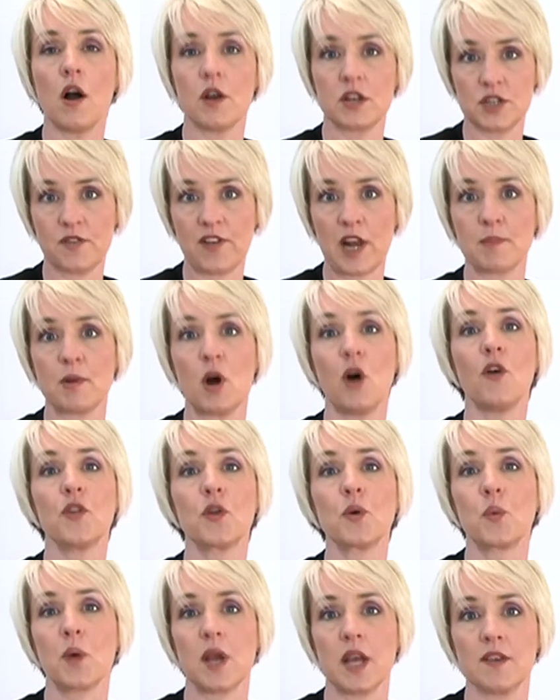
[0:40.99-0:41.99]
develop
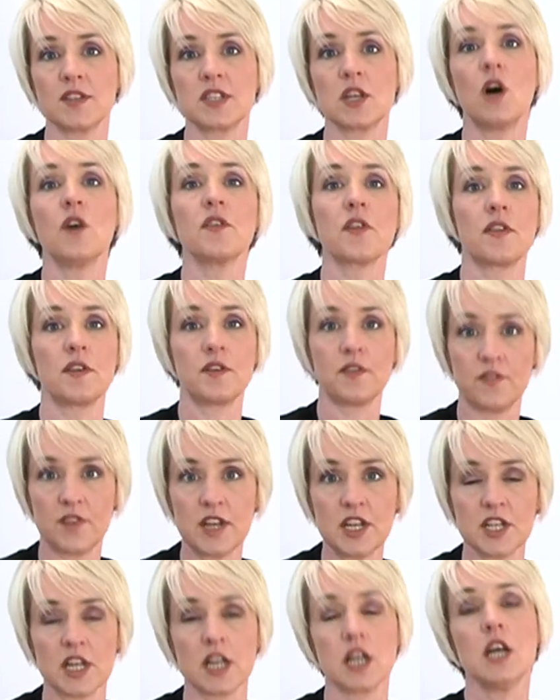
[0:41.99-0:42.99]
other ways other than
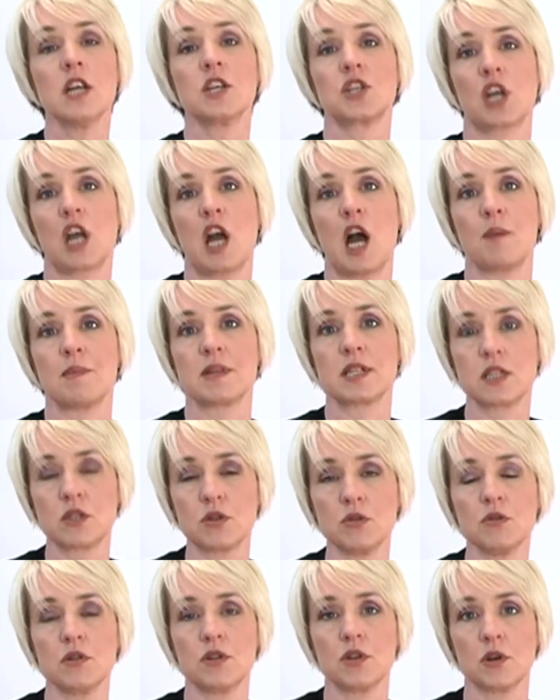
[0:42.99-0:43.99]
feeding to calm and
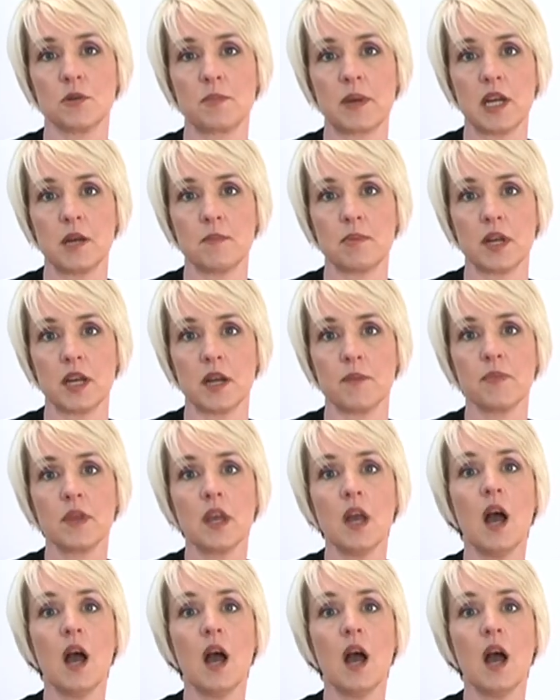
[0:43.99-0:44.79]
soothe your baby.